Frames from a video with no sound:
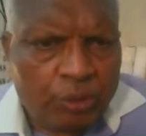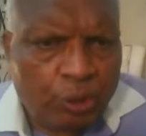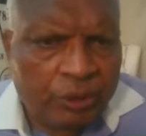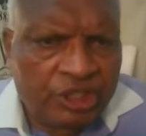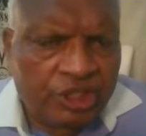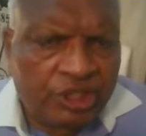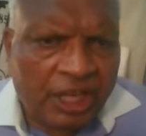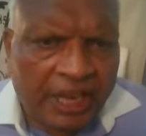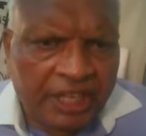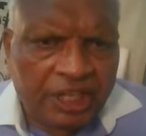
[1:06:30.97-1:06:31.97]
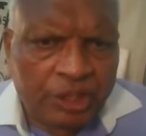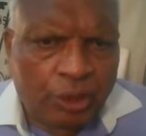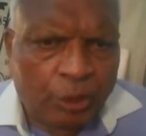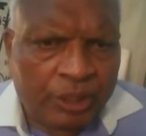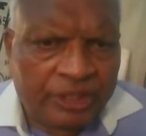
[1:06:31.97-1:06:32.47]
to which taking
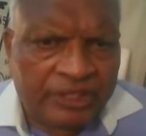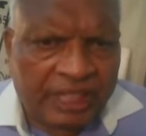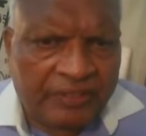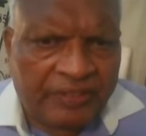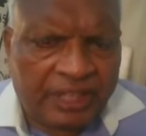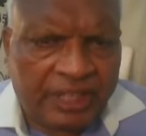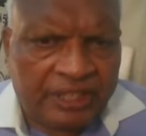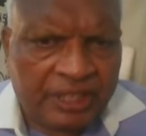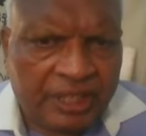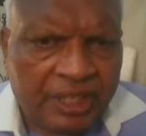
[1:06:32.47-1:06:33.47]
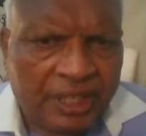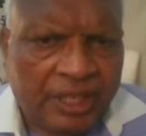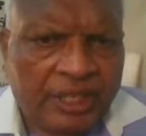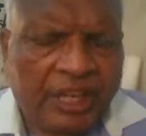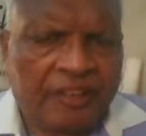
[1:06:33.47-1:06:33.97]
over certificate
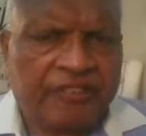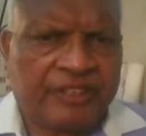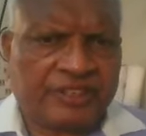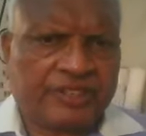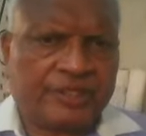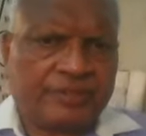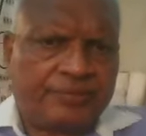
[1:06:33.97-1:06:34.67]
refers.